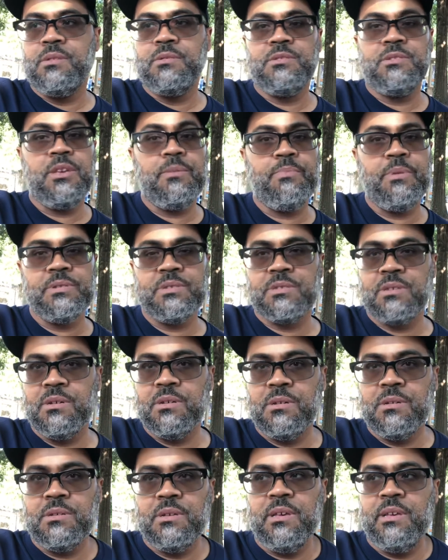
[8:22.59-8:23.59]
deep
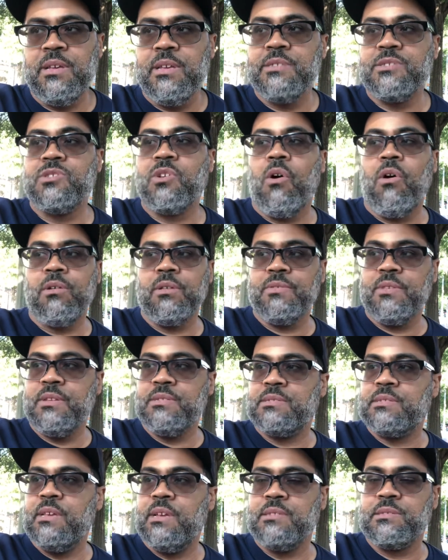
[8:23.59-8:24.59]
into all of
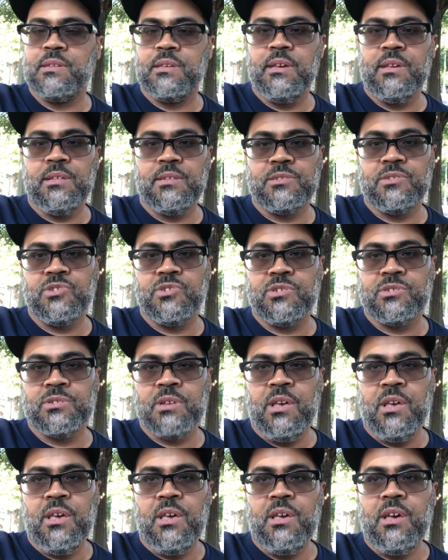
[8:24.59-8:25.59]
these things. Again, this is just
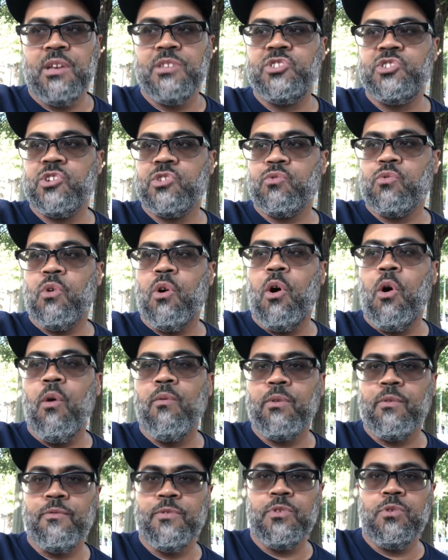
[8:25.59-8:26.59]
a general
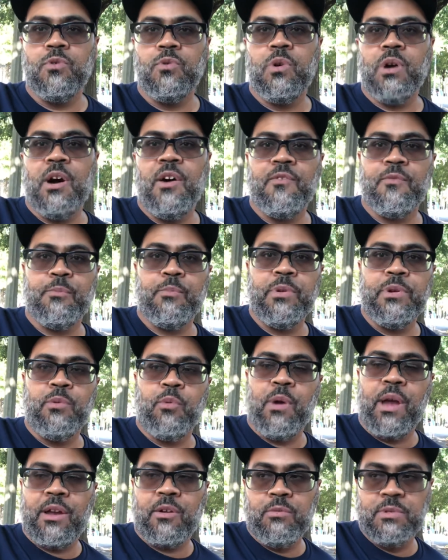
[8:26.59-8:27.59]
overview of
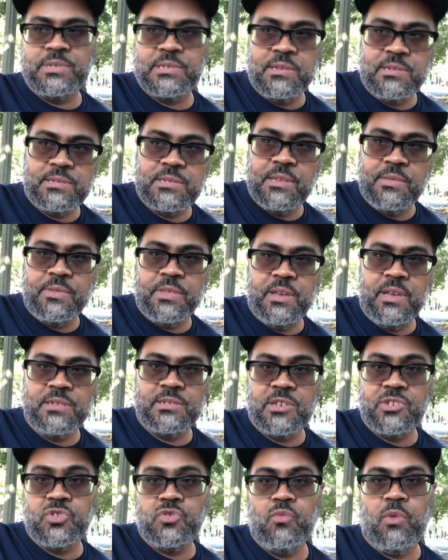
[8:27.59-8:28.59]
prerequisites and things
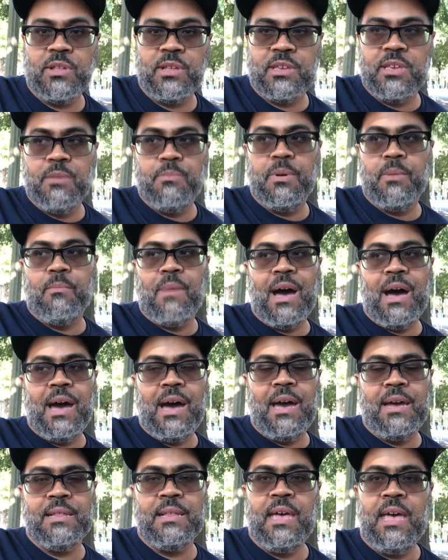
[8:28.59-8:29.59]
that you want to keep in mind